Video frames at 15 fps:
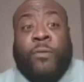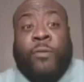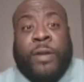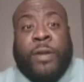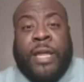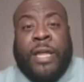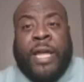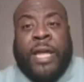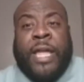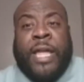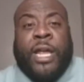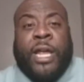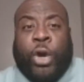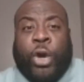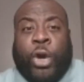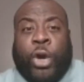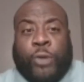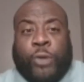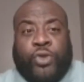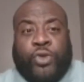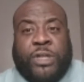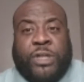they had a
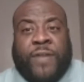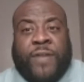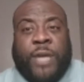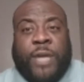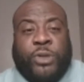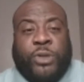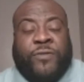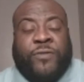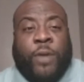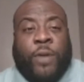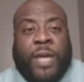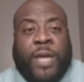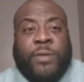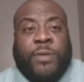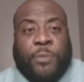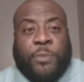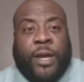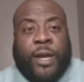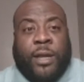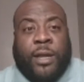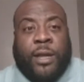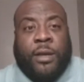horrible stretch of games when JaVale McGee was
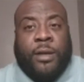playing.